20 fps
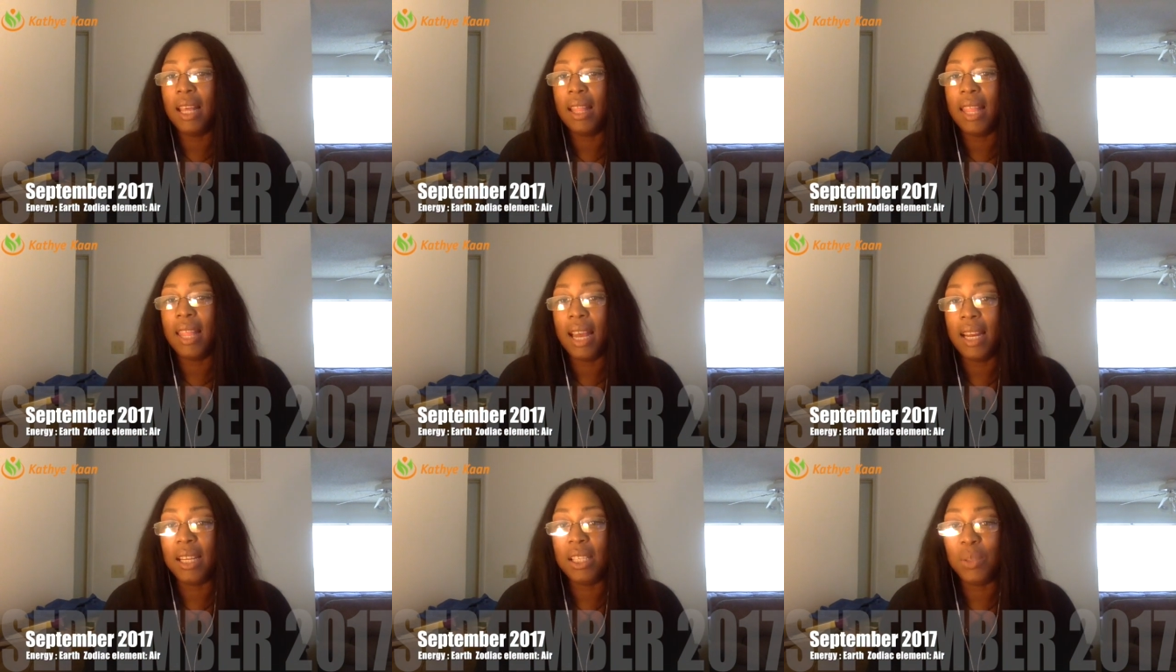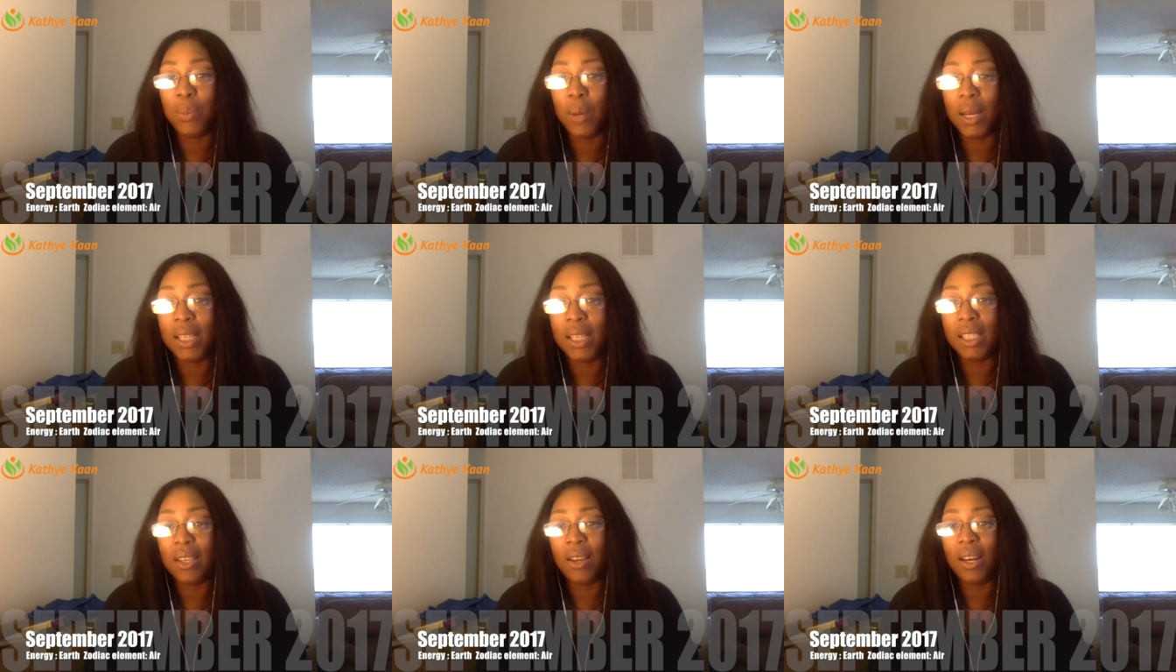that is
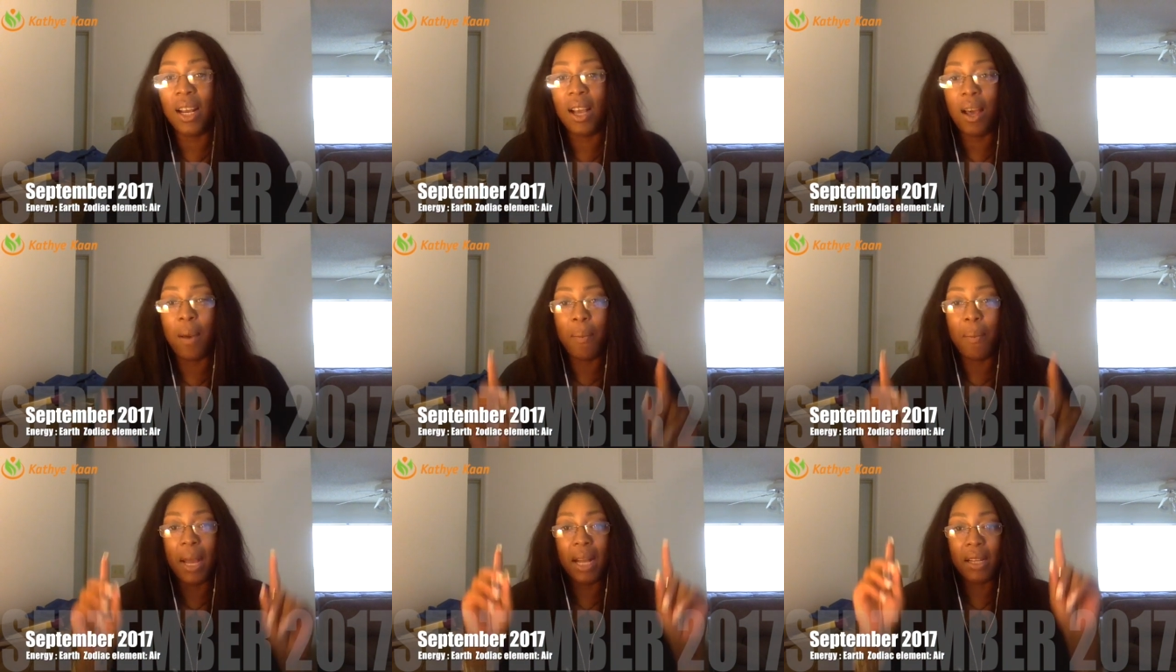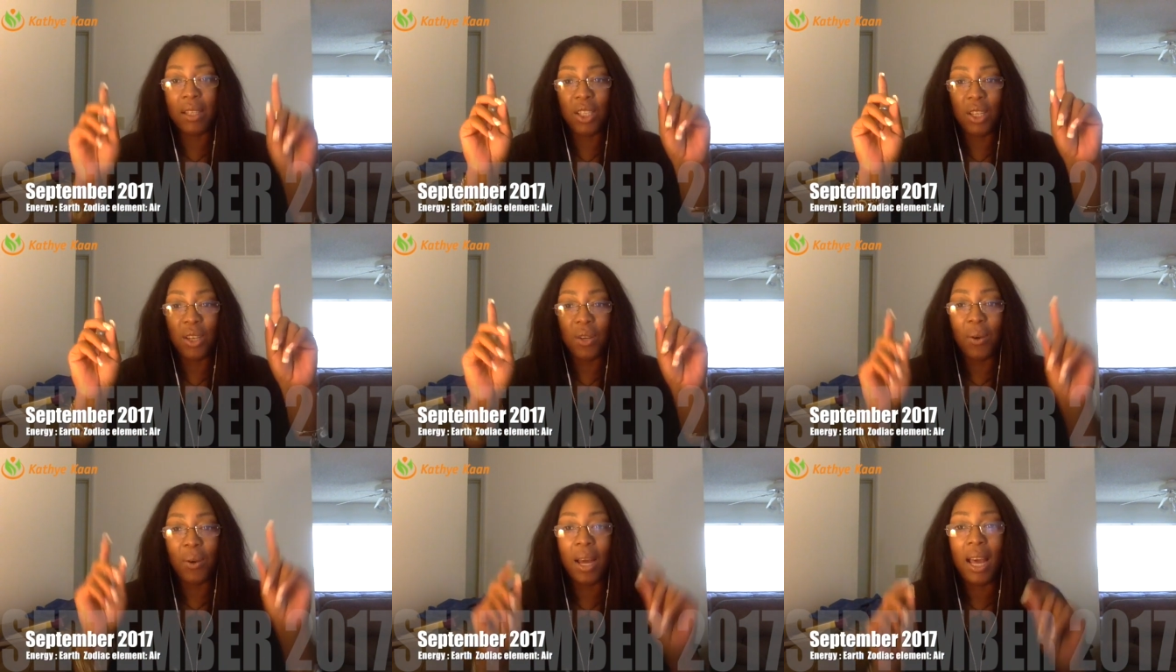what is going to come back
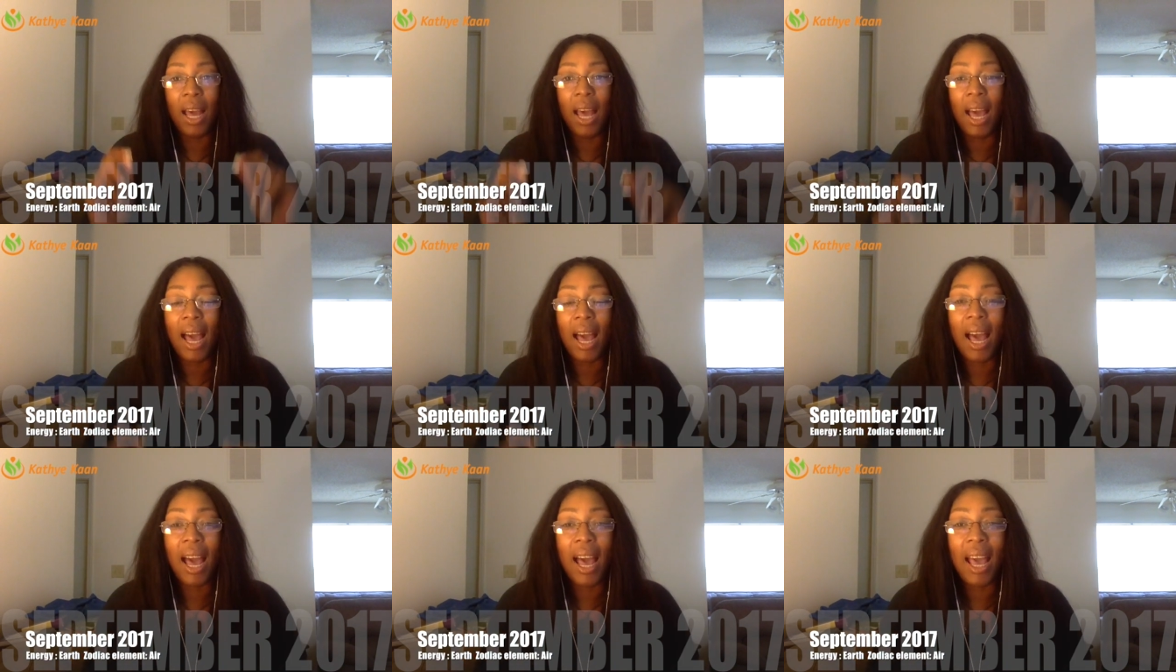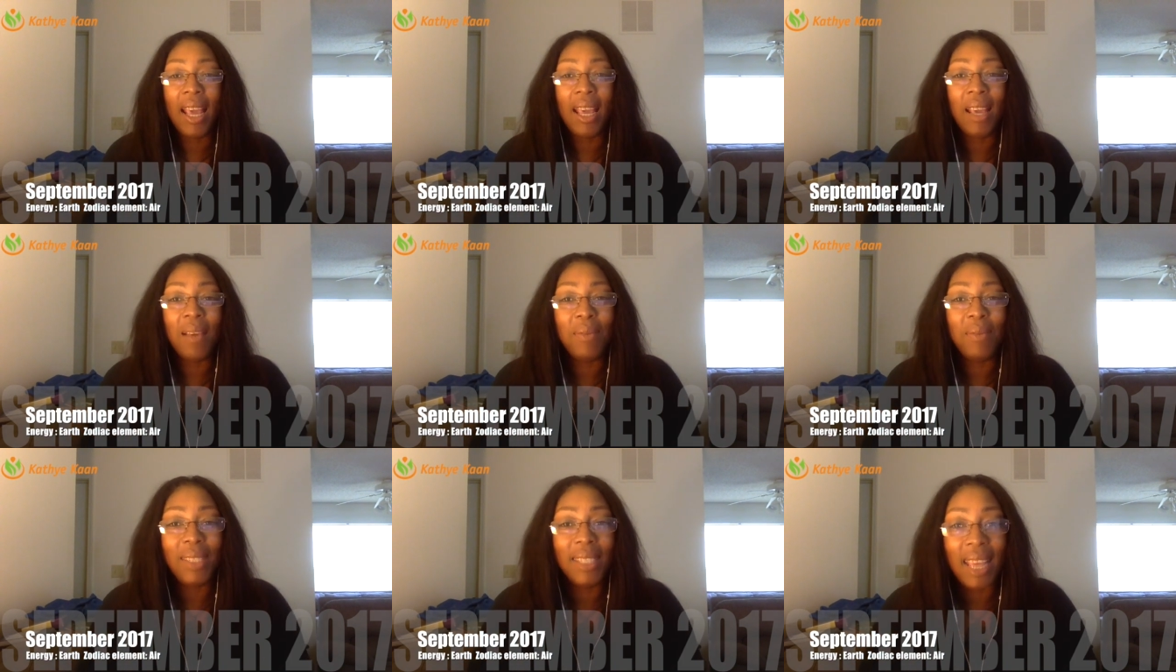to you. I
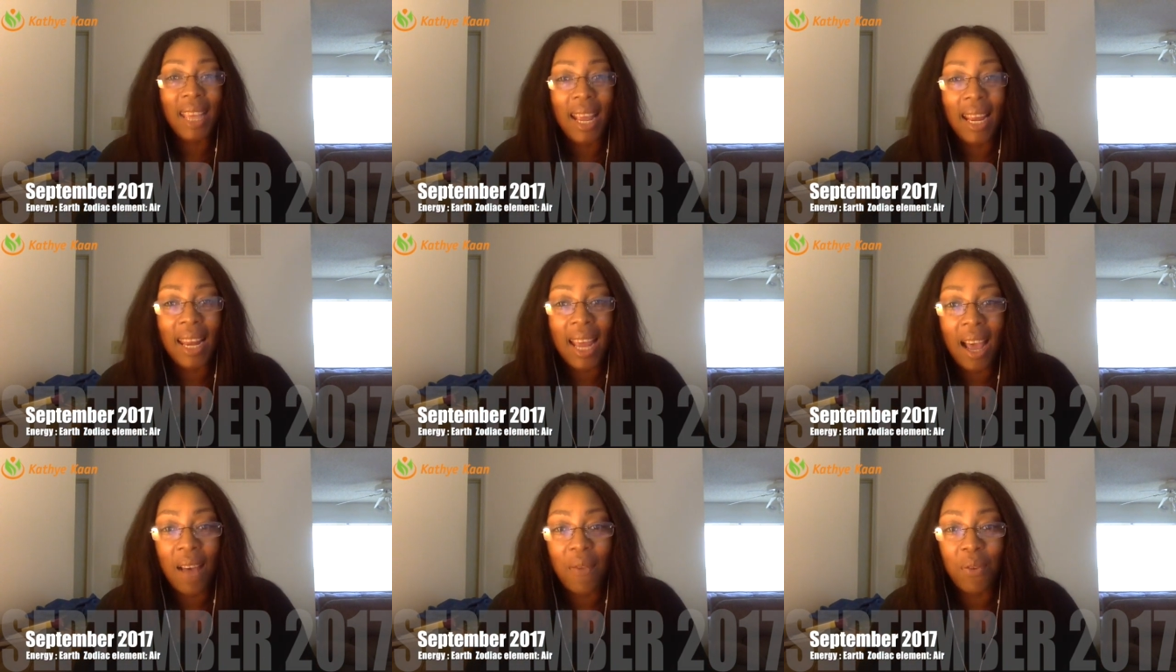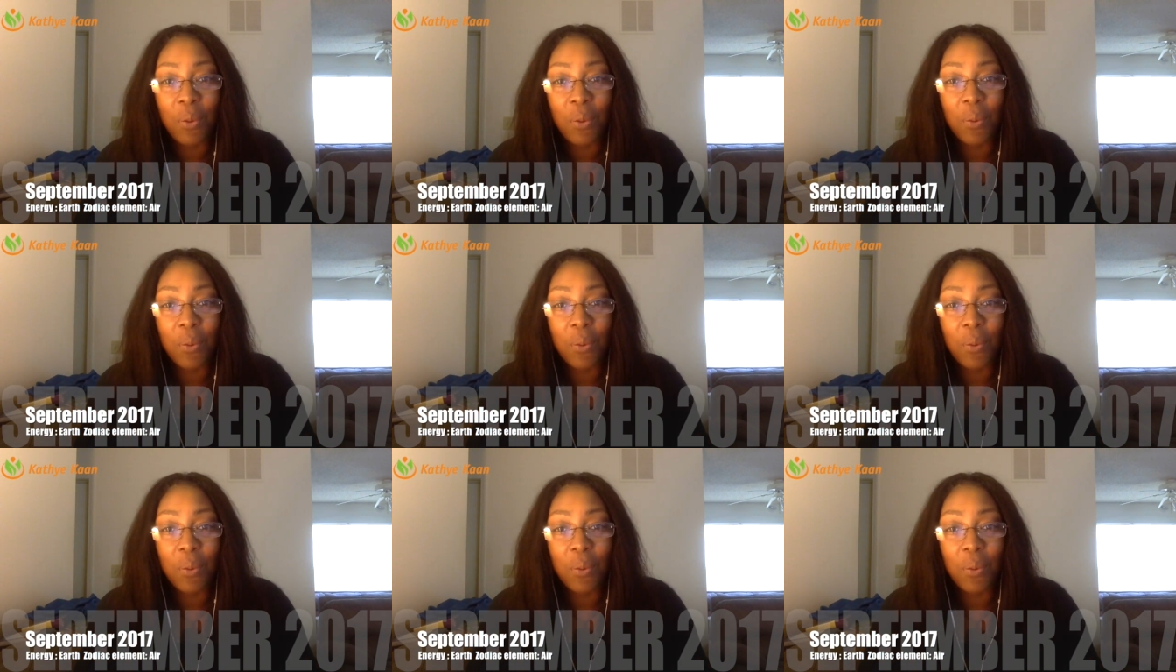am saying have a